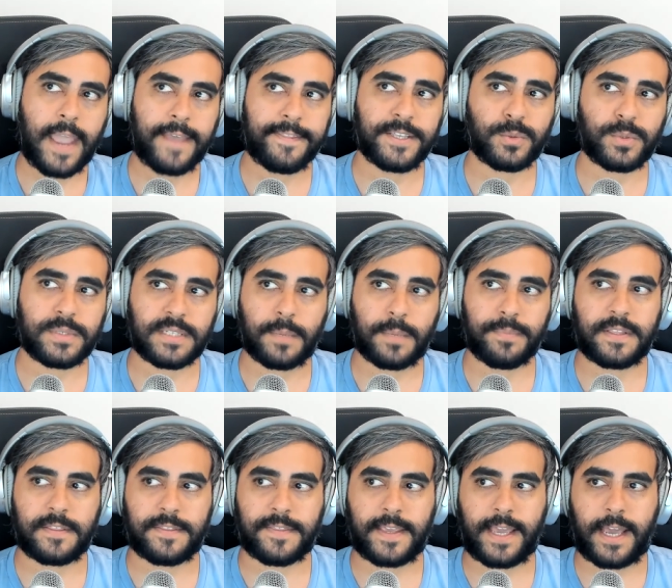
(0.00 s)
and this was
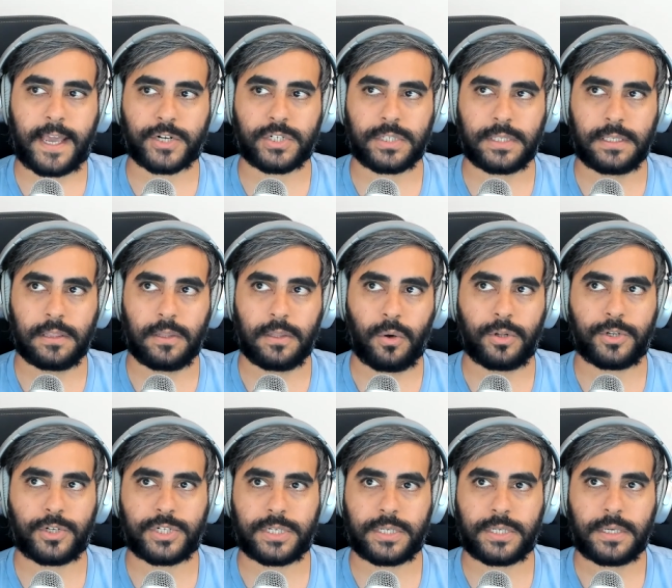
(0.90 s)
something that they actually
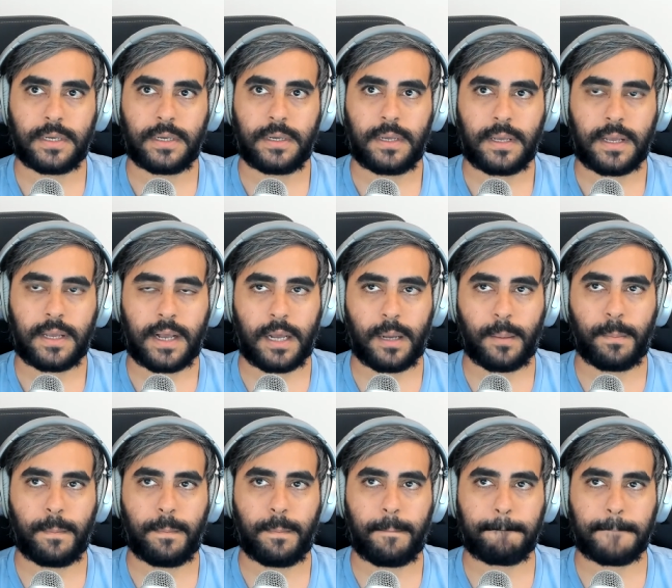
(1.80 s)
launched
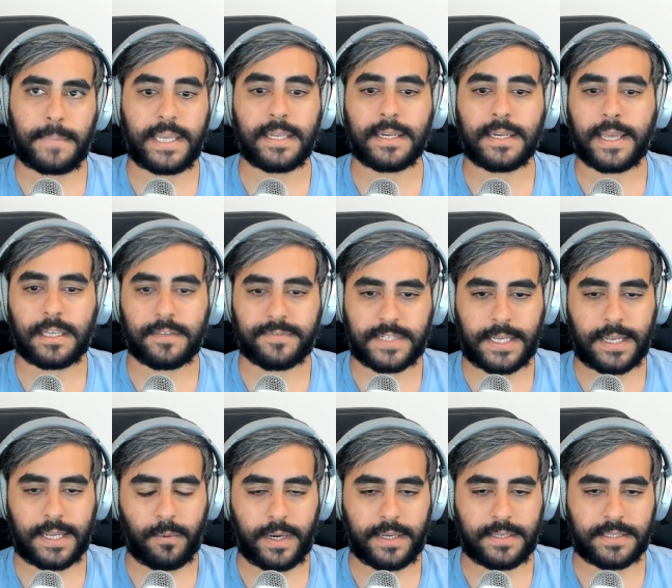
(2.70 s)
um, in
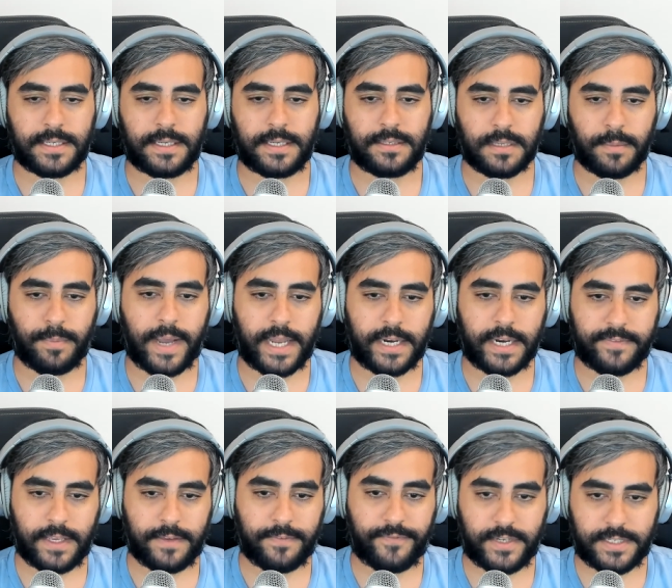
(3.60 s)
NFT NYC. So part
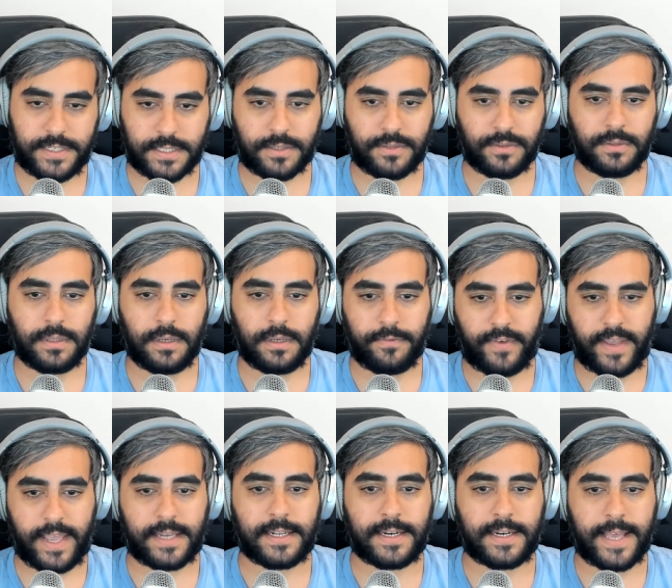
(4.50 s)
of their physical
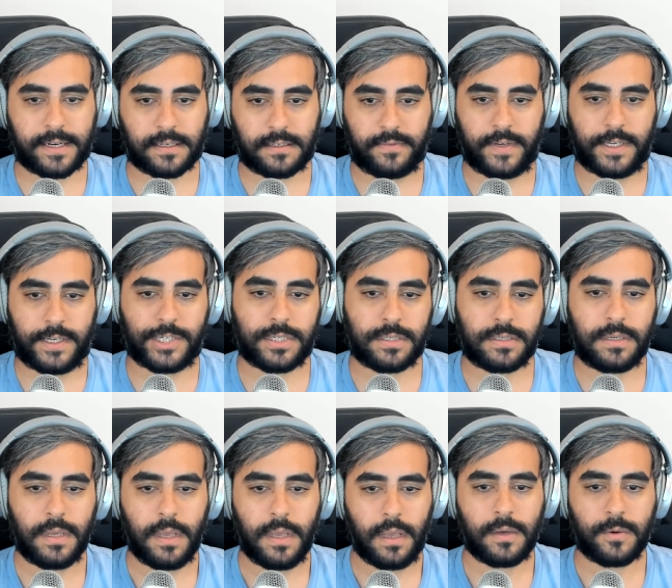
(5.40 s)
event and
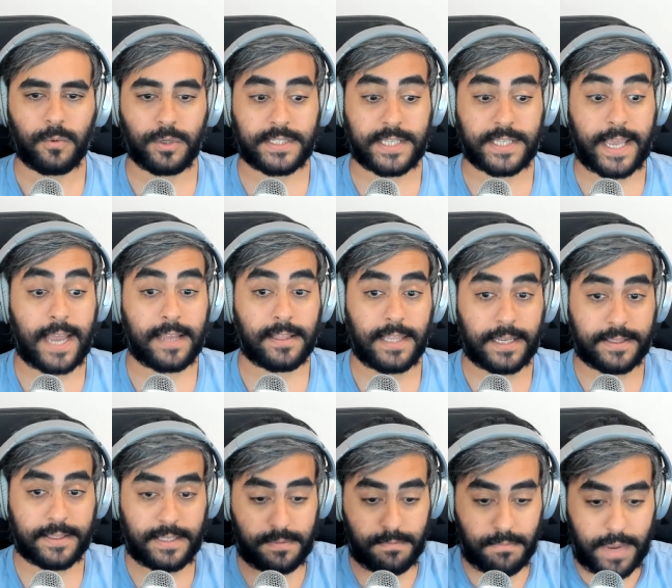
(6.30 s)
activation was they had
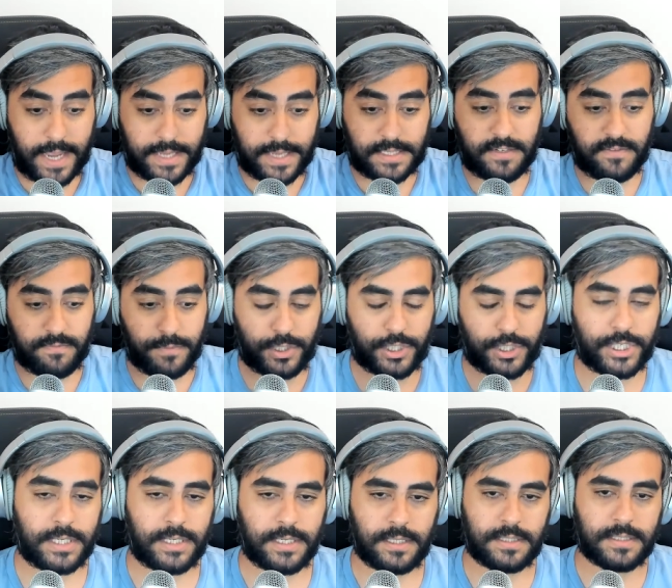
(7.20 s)
like these massive
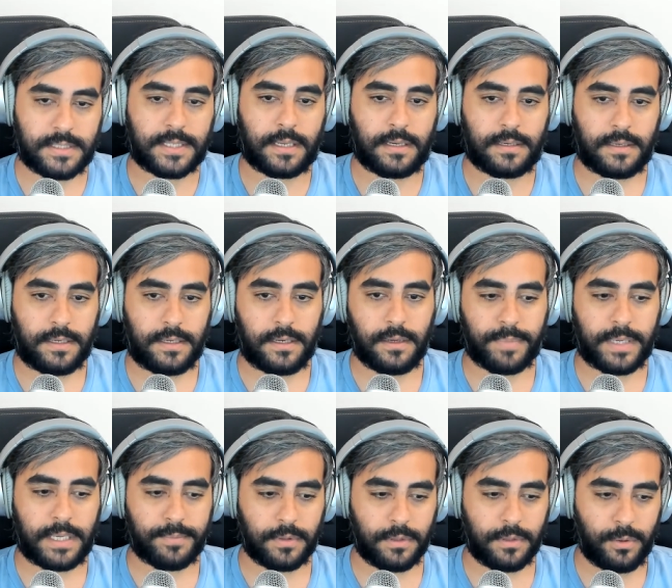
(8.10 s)
machines that you know
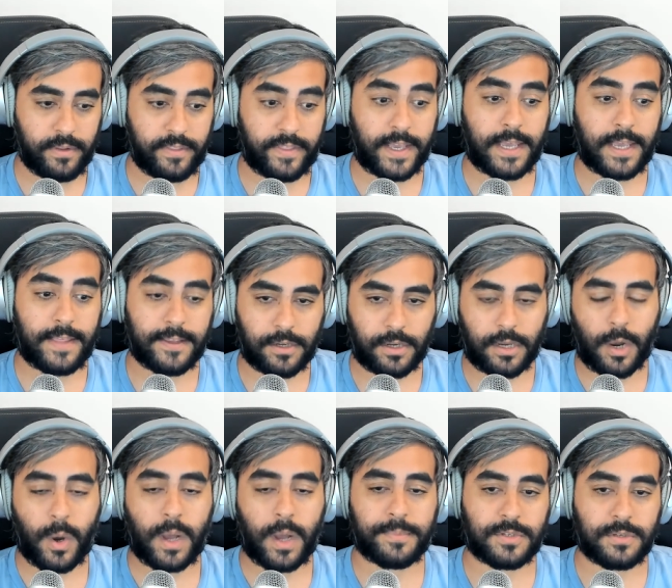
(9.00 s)
people who were there that could
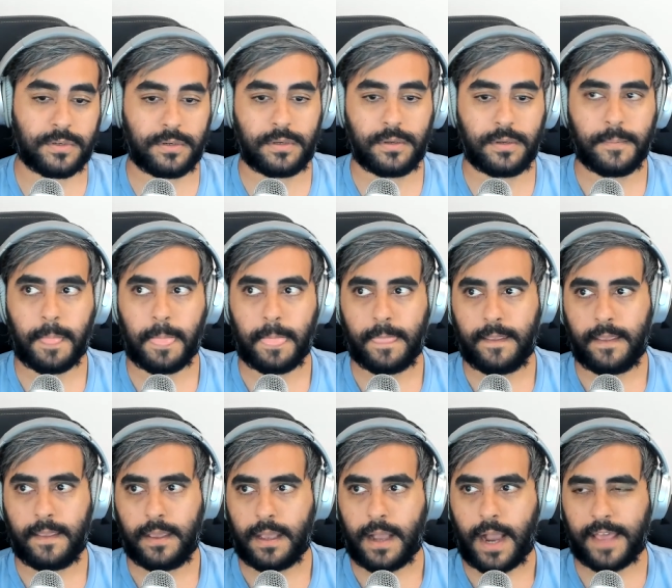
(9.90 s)
go up to.
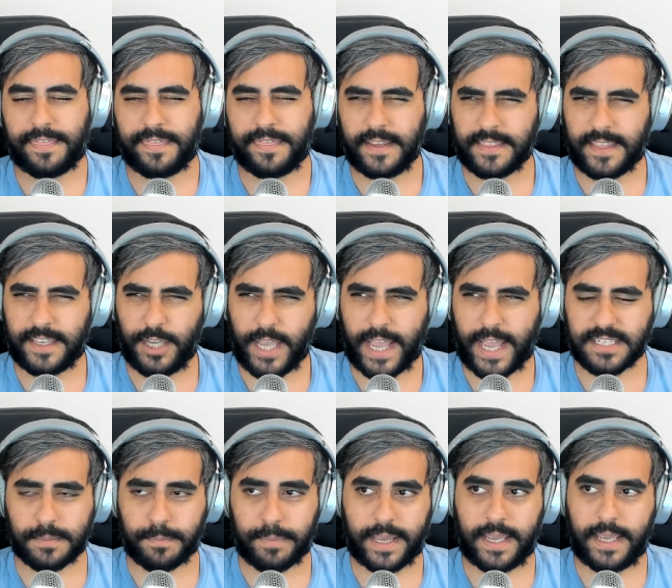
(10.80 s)
I think that you
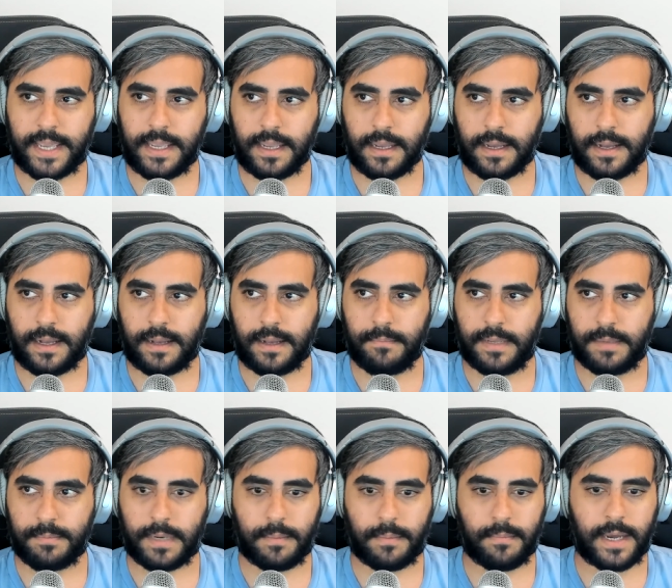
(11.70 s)
had to pay,
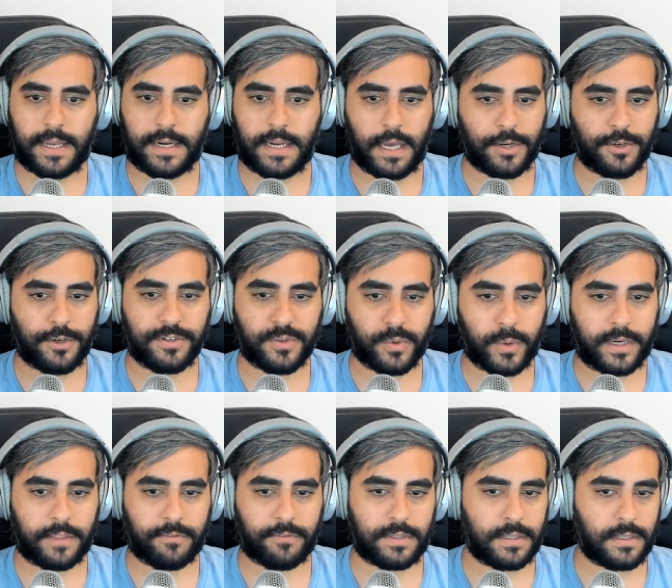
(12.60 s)
um, in my mind, one hundred and
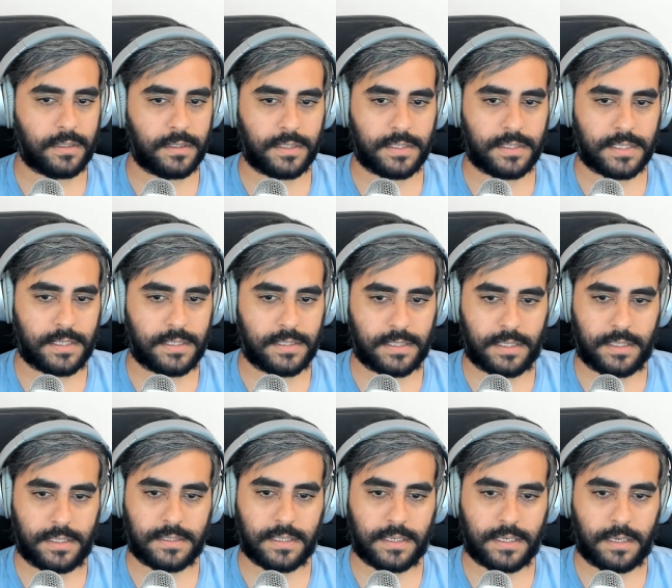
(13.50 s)
twenty-three dollars is,
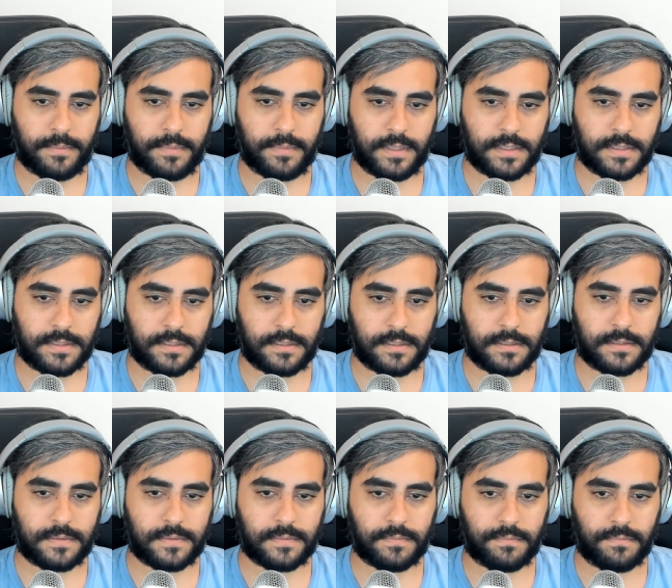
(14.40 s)
is a number
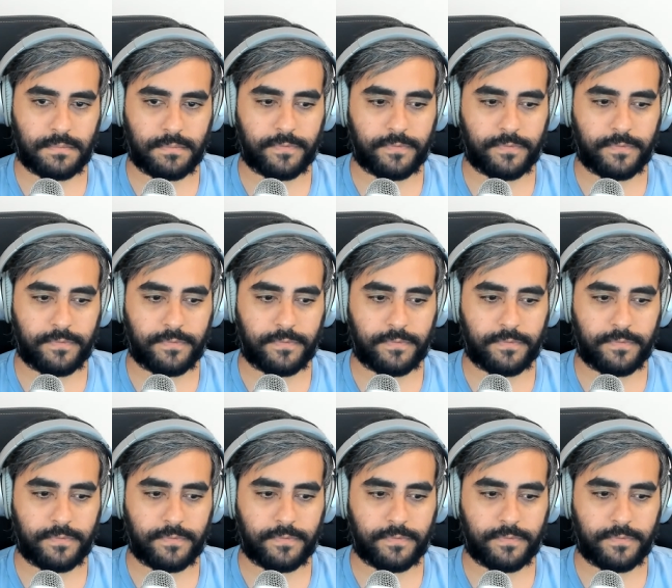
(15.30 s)
that's